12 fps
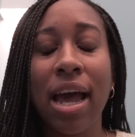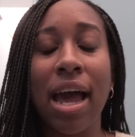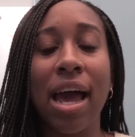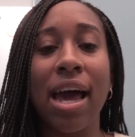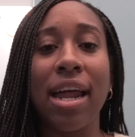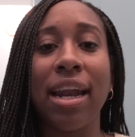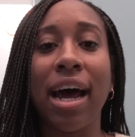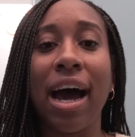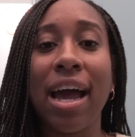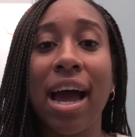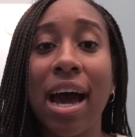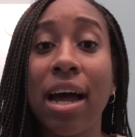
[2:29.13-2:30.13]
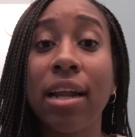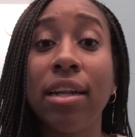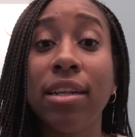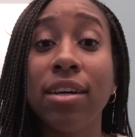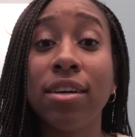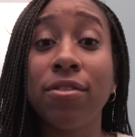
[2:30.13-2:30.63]
And I
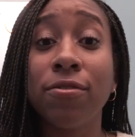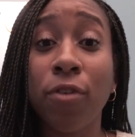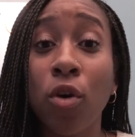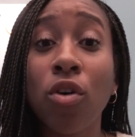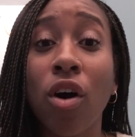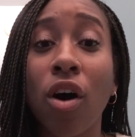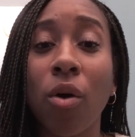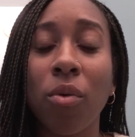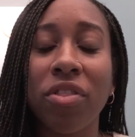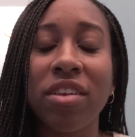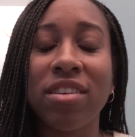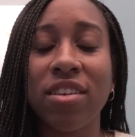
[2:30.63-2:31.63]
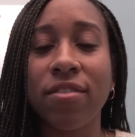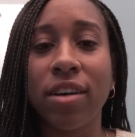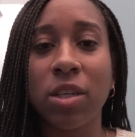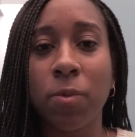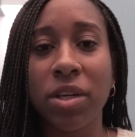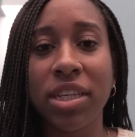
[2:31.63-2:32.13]
had the phone call with the senior
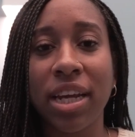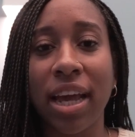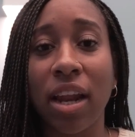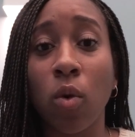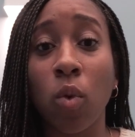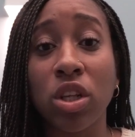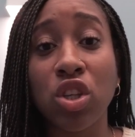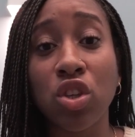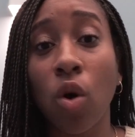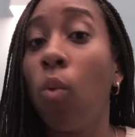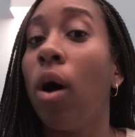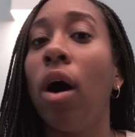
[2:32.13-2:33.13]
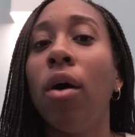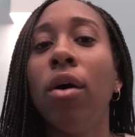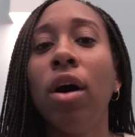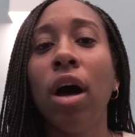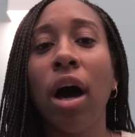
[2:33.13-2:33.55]
vice president, and it went so well.